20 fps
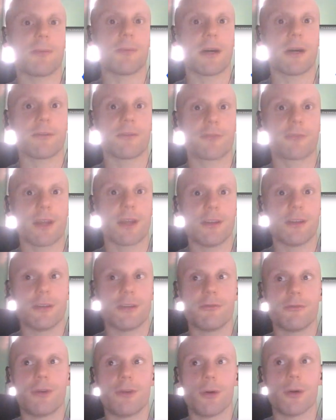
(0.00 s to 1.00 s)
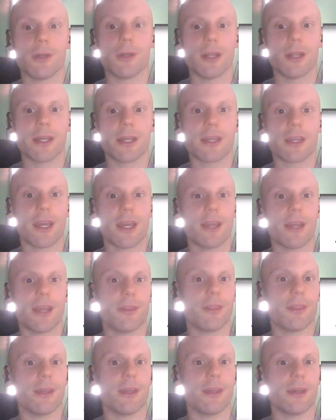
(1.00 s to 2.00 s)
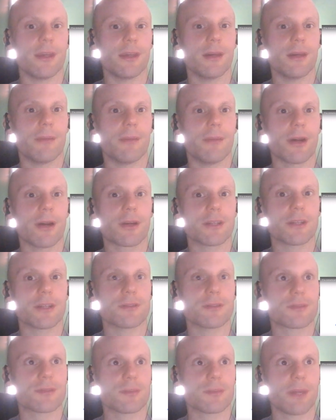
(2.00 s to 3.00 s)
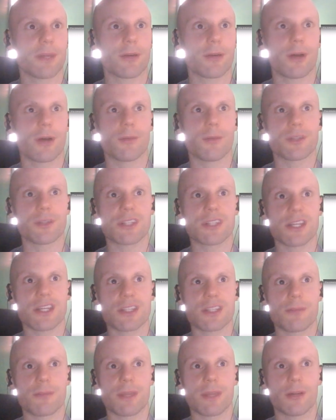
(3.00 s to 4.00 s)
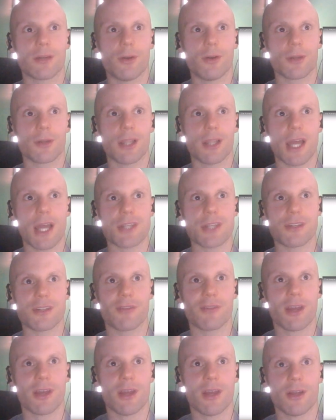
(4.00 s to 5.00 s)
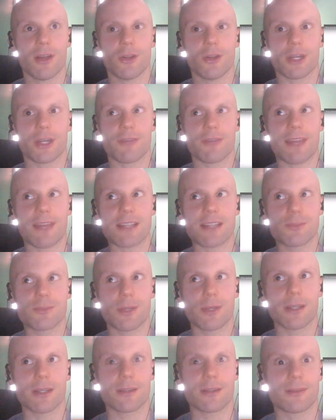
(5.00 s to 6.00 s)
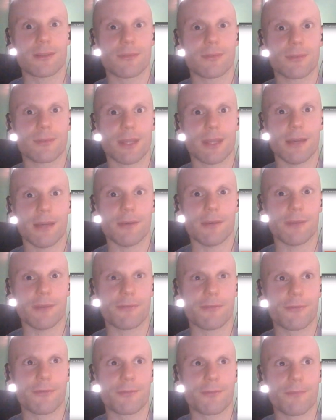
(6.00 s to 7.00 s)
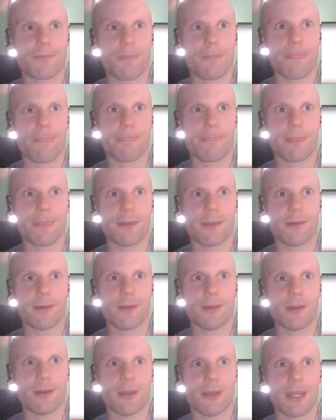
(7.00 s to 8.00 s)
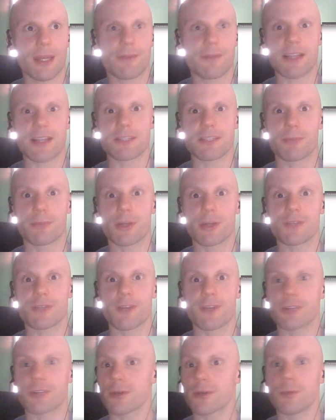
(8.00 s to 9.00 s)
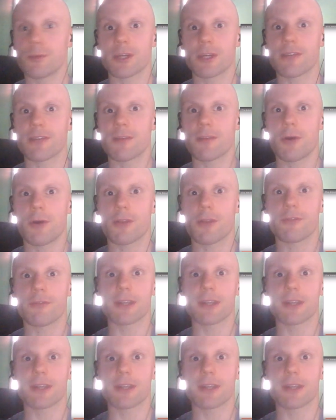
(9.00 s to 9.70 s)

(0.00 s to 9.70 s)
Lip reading: upon friend and foe alike, and the Americans later on would say something along the lines of, look, if that's what if that's a British victory, we'll give them all the